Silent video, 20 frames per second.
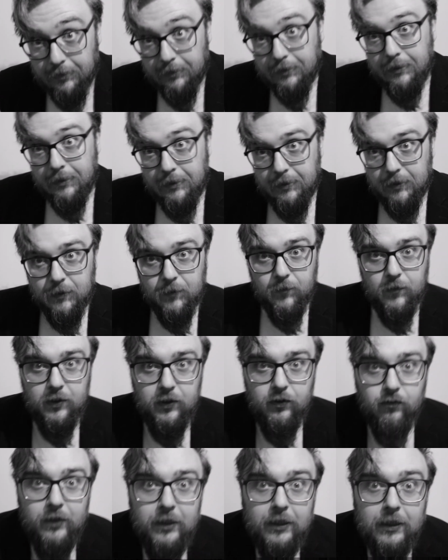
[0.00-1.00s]
It is
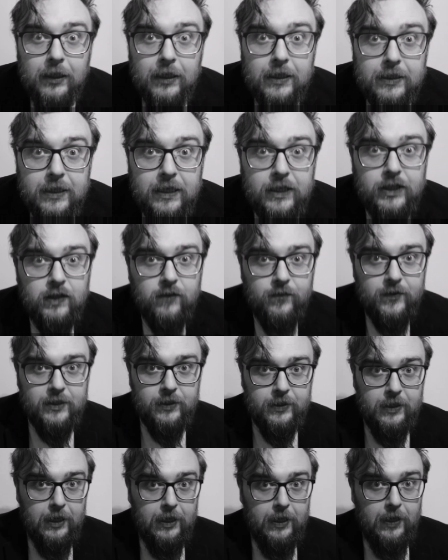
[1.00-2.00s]
the realization of
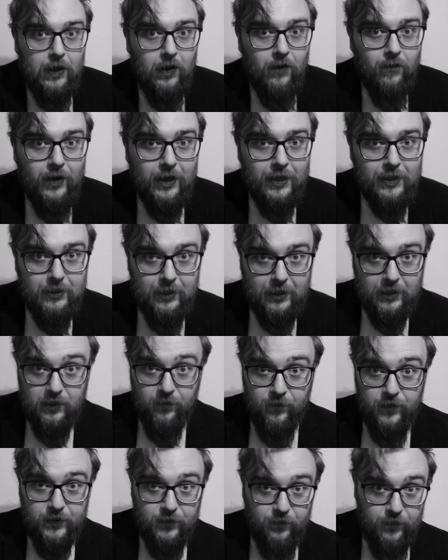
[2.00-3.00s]
this that has led to
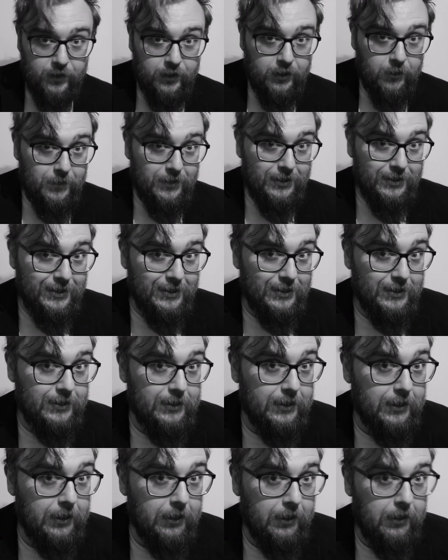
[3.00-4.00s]
this video
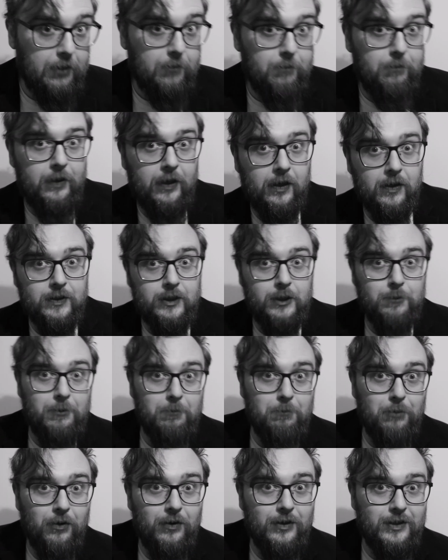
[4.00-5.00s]
existing, because it's
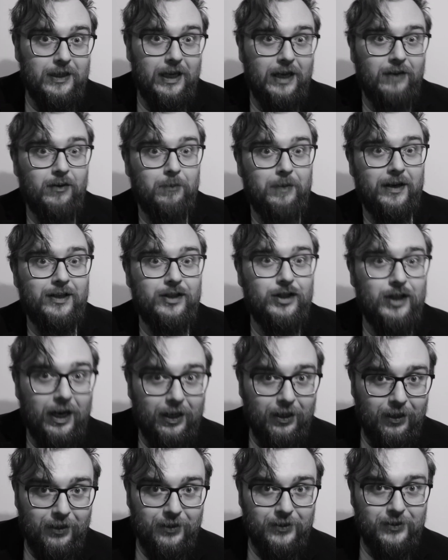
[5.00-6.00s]
been pointed out that my
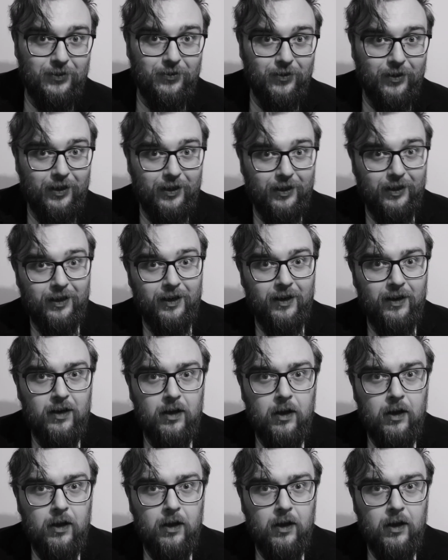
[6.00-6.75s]
channel is looking